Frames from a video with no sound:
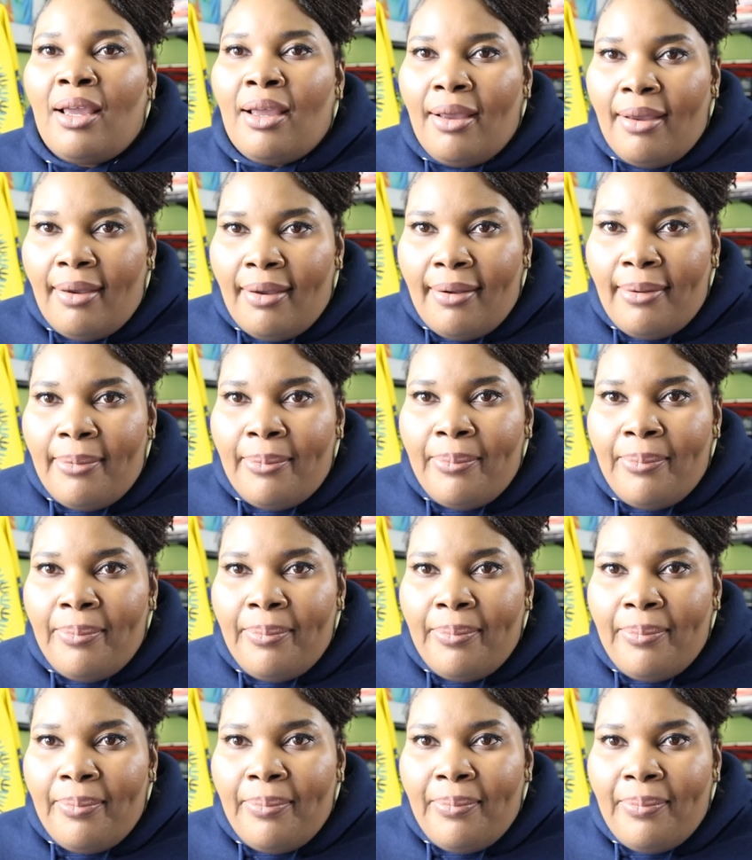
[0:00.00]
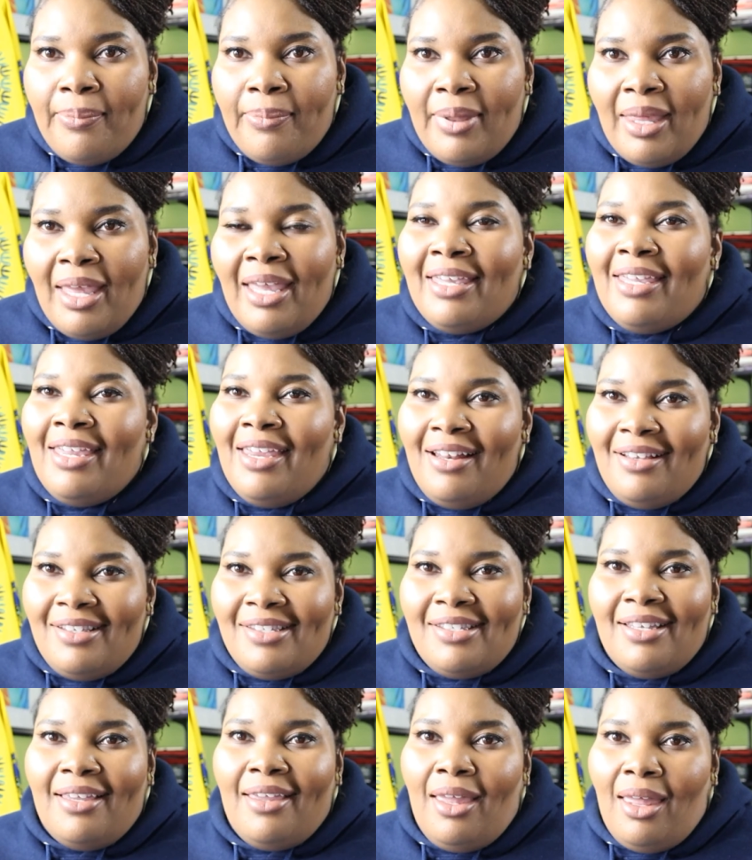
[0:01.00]
come and get it
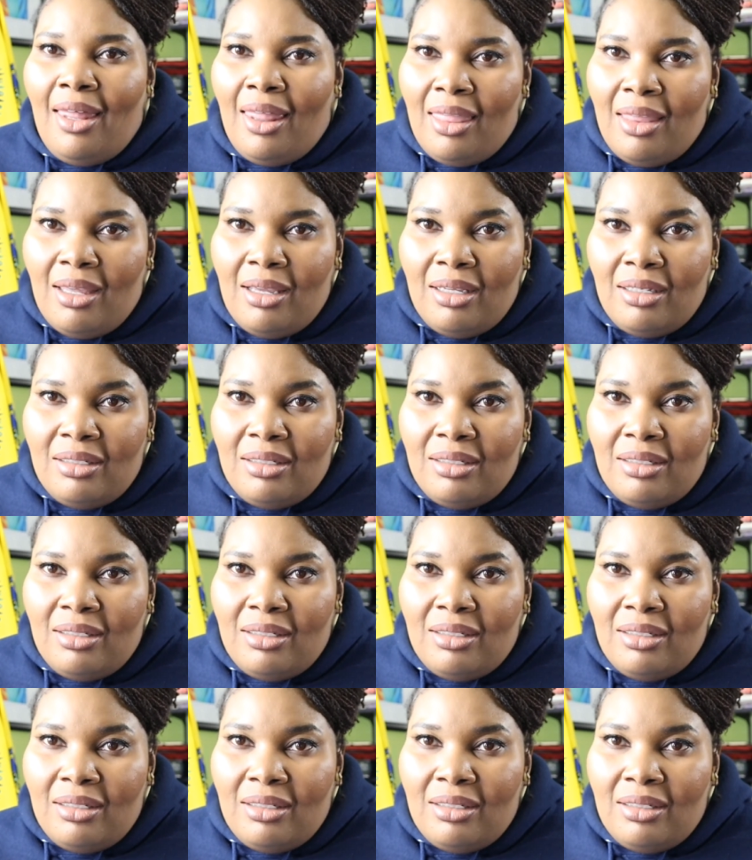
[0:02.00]
together.